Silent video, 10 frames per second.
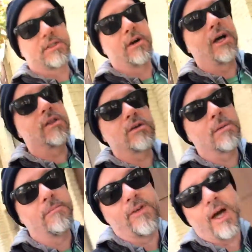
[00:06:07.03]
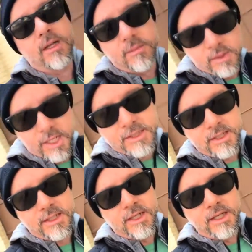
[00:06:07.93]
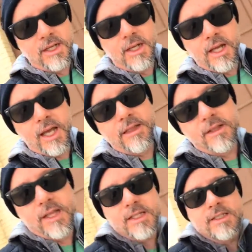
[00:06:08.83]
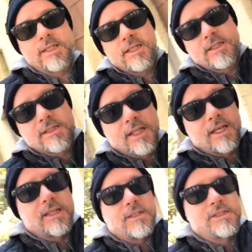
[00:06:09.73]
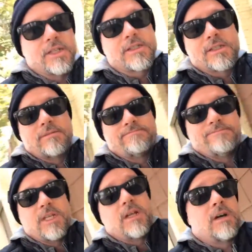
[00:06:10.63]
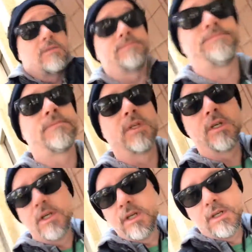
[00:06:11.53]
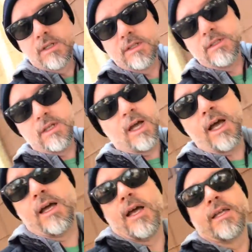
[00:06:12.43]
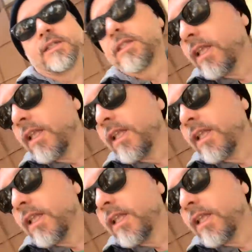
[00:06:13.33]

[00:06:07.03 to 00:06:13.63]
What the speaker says: So I learned a valuable lesson, and the lesson is like, just, you know, I guess